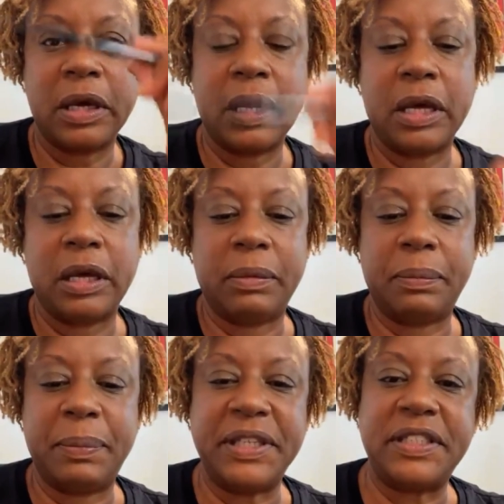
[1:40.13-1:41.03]

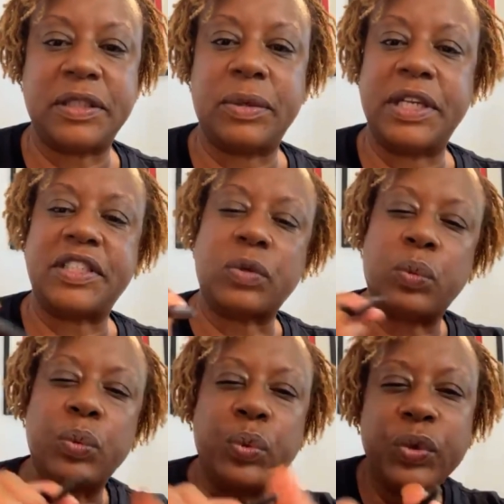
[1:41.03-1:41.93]
pencil. It's
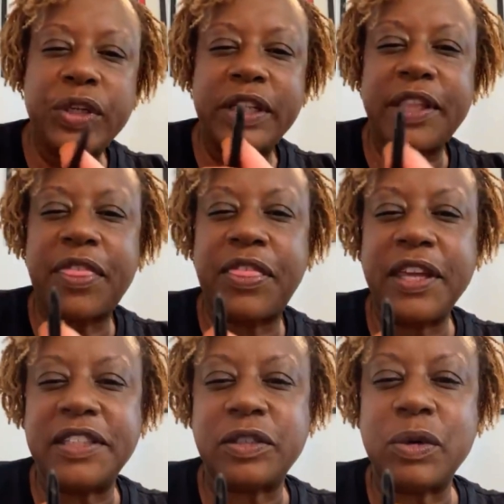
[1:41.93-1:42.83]
really
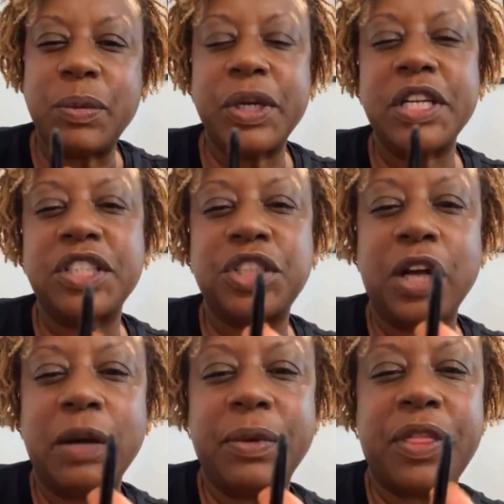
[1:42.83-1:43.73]
thin. So what we're going to
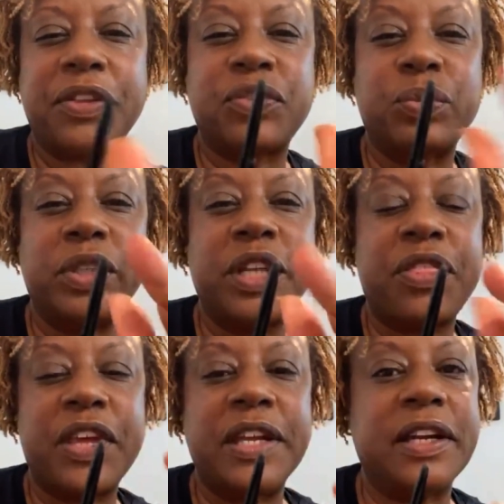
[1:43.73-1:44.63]
start with, this really
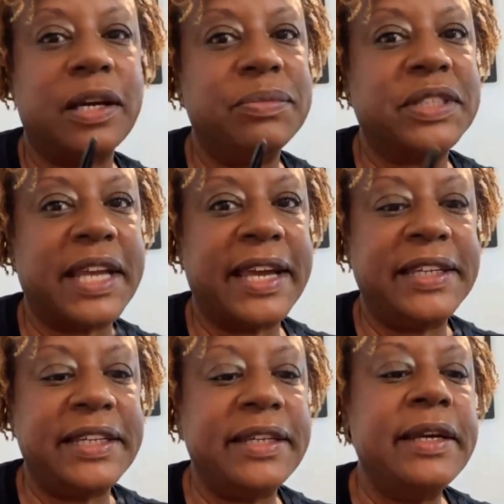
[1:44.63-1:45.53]
thin comes in
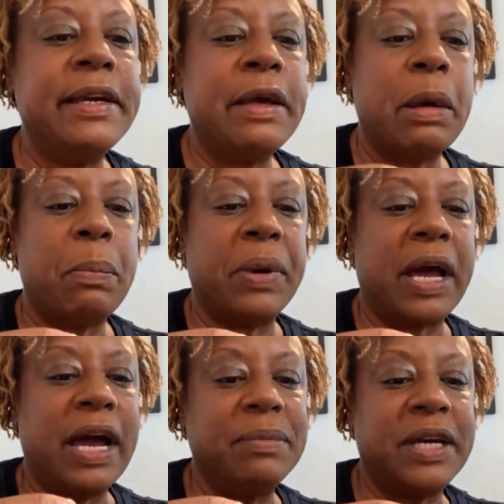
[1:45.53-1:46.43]
handy, but
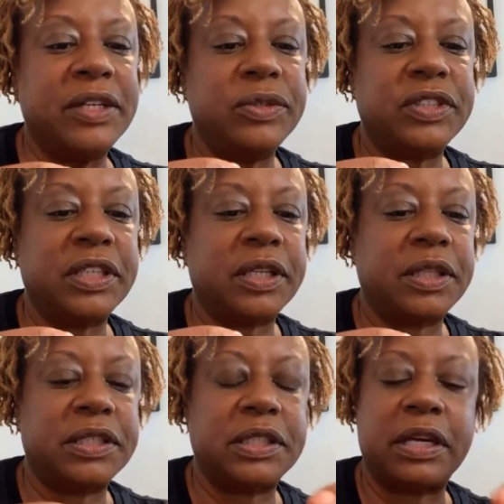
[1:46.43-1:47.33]
I'm not using it
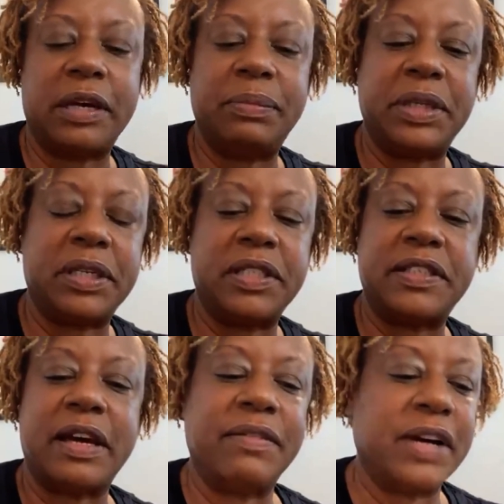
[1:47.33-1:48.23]
this time because
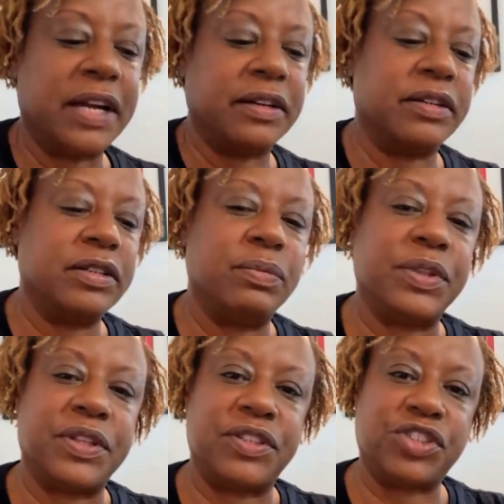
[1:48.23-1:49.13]
I've gotten good
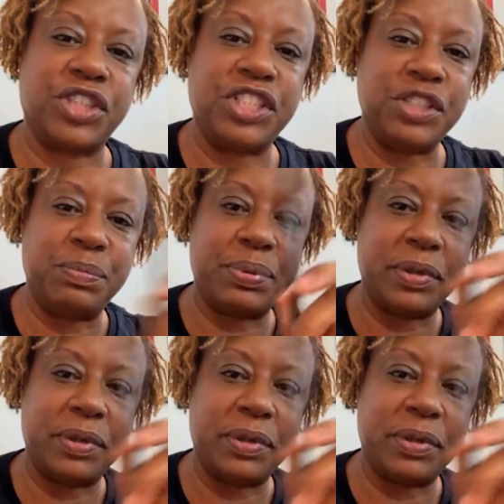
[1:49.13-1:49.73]
with this cheap